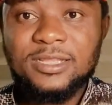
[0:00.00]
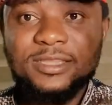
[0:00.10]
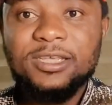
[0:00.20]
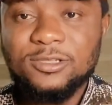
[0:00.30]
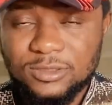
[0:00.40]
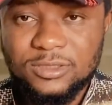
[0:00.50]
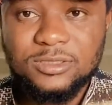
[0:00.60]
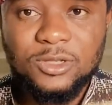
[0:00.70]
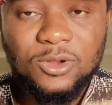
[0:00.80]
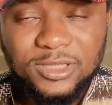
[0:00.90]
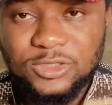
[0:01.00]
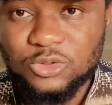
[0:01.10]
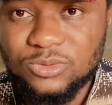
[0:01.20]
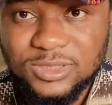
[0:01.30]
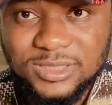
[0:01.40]
The honest
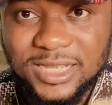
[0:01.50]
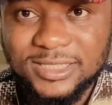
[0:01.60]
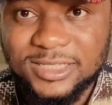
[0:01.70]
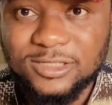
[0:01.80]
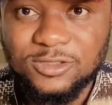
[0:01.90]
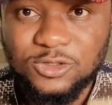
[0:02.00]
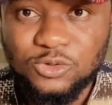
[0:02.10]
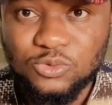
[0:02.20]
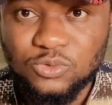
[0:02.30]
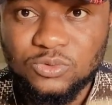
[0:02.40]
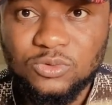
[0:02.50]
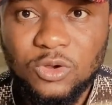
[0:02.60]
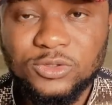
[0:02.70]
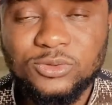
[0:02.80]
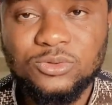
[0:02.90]
truth is that, did you
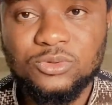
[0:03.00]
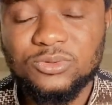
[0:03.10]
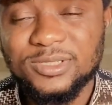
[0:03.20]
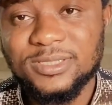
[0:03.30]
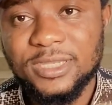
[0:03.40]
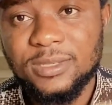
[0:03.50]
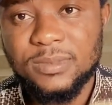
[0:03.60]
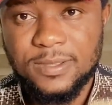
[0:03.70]
also do the same?